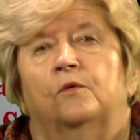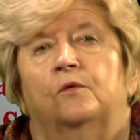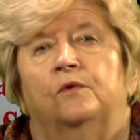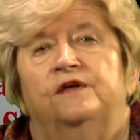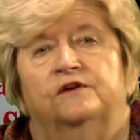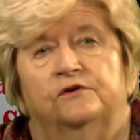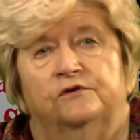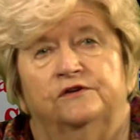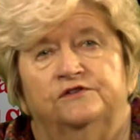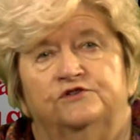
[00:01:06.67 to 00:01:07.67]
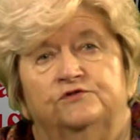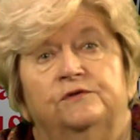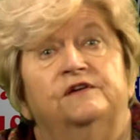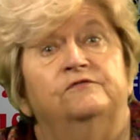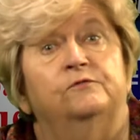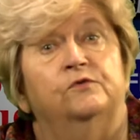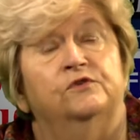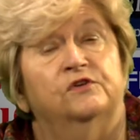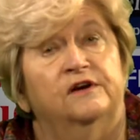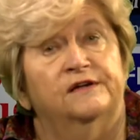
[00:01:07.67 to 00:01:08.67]
We encourage you, if we're
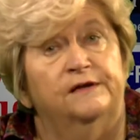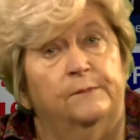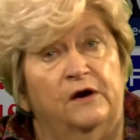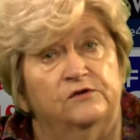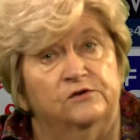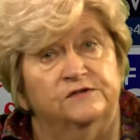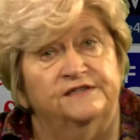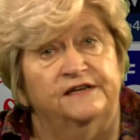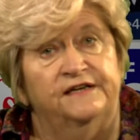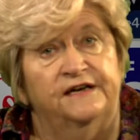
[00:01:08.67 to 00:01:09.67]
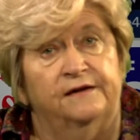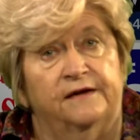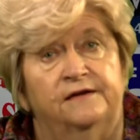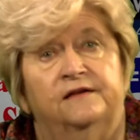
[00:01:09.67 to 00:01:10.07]
talking about your city tonight,